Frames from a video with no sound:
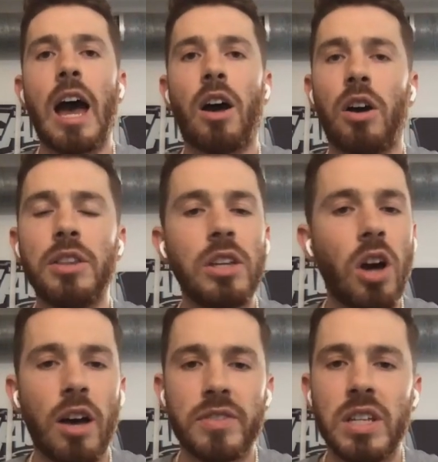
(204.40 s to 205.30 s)
in the
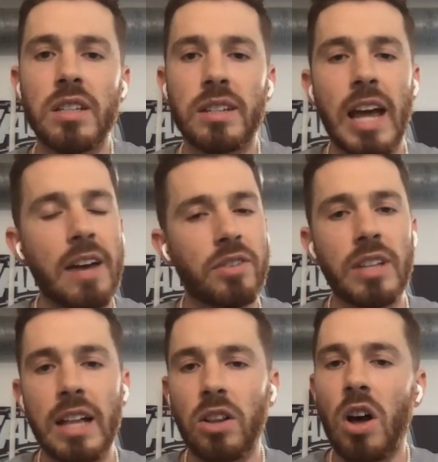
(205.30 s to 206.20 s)
offseason after
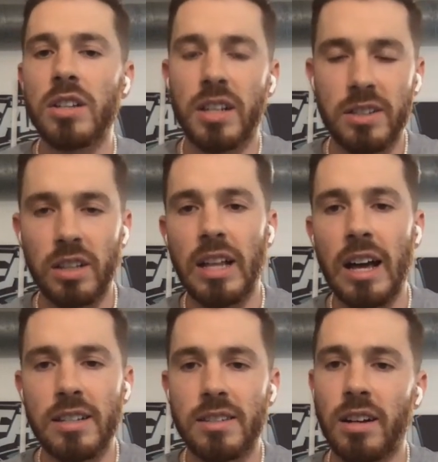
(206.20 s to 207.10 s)
that loss because the
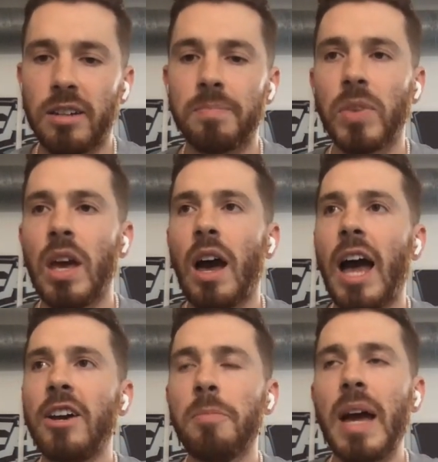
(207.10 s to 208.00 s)
loss stung him.
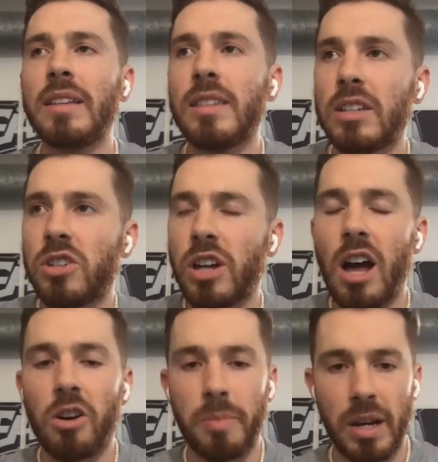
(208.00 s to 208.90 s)
I go back to that
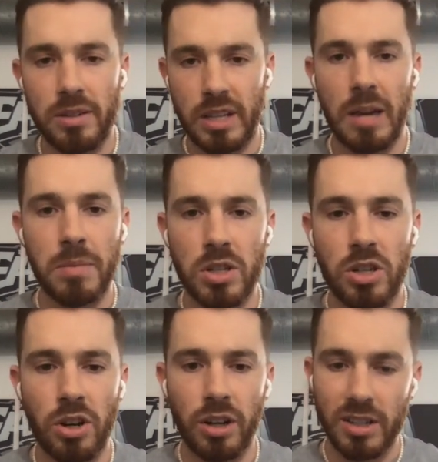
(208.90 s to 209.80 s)
Chicago Bears game this
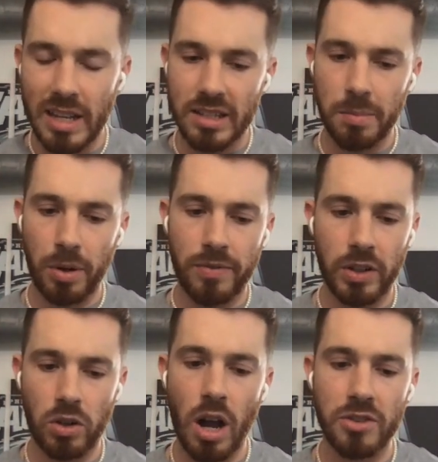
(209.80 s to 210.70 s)
year because that's the
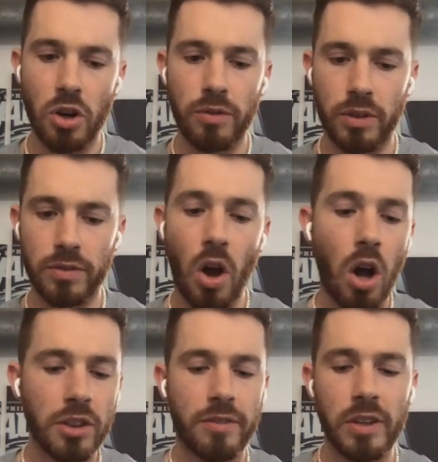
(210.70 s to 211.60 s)
perfect crossover of
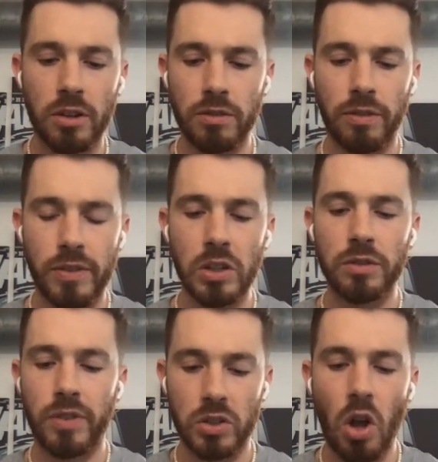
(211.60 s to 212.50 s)
on the
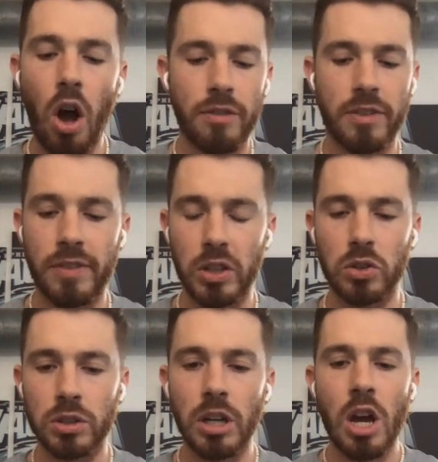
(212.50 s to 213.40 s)
field versus off the
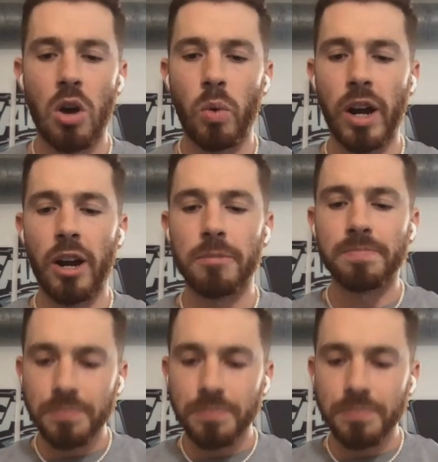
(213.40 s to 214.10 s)
field, where